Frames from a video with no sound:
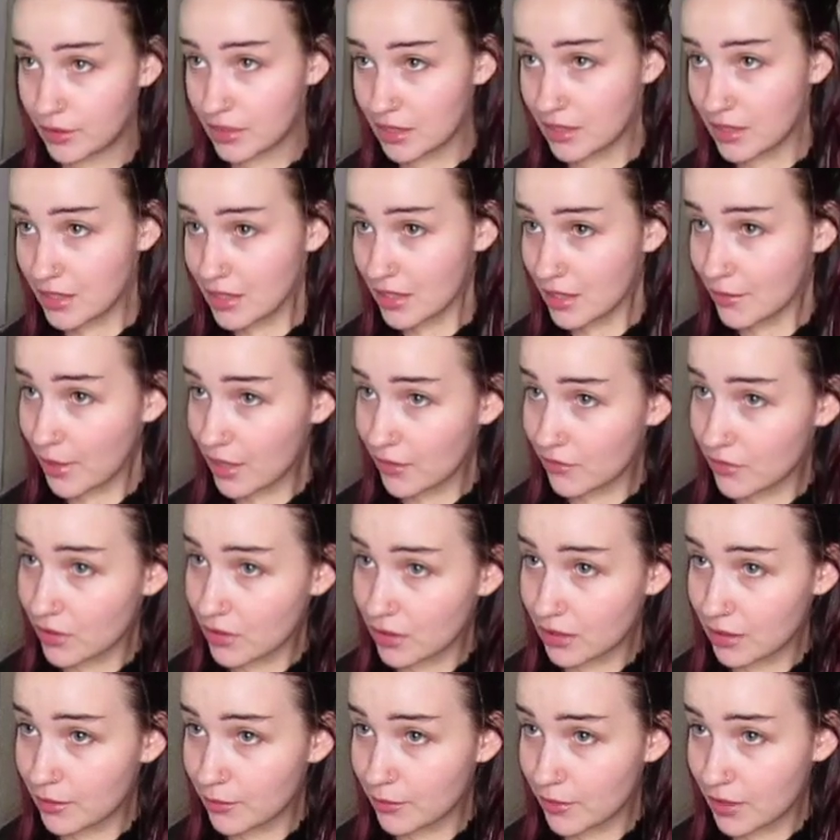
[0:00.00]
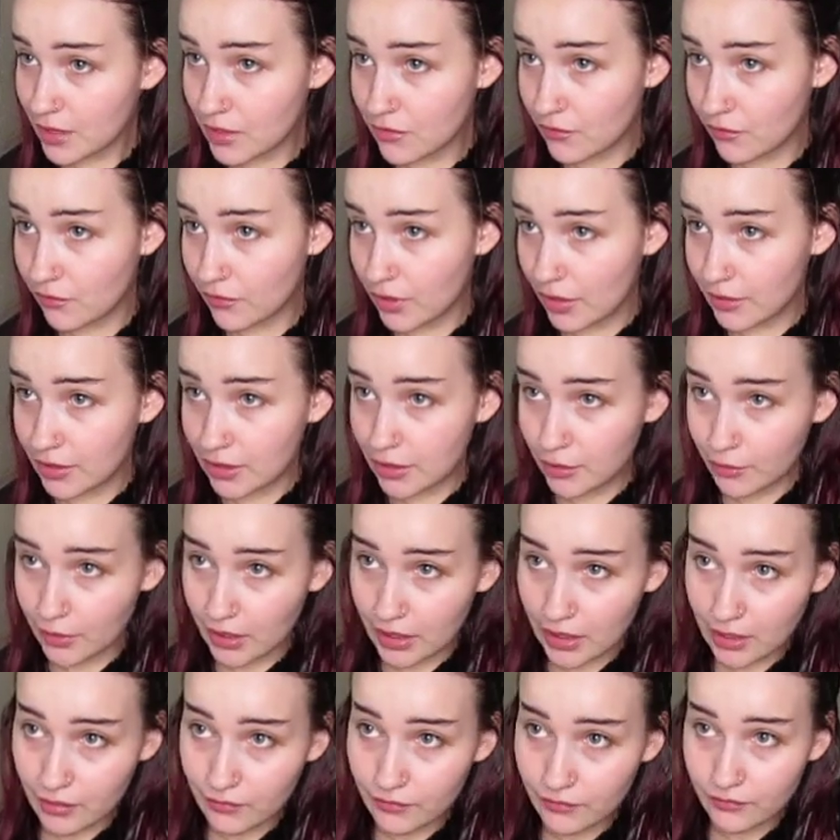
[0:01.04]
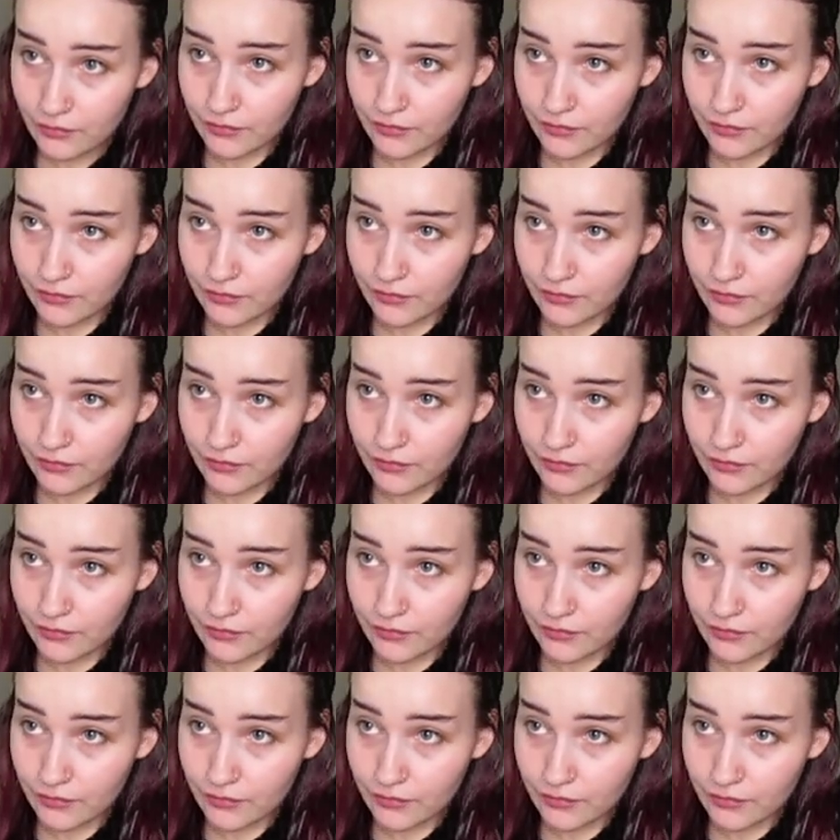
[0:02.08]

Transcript: Did this come out of the clip? That's very annoying.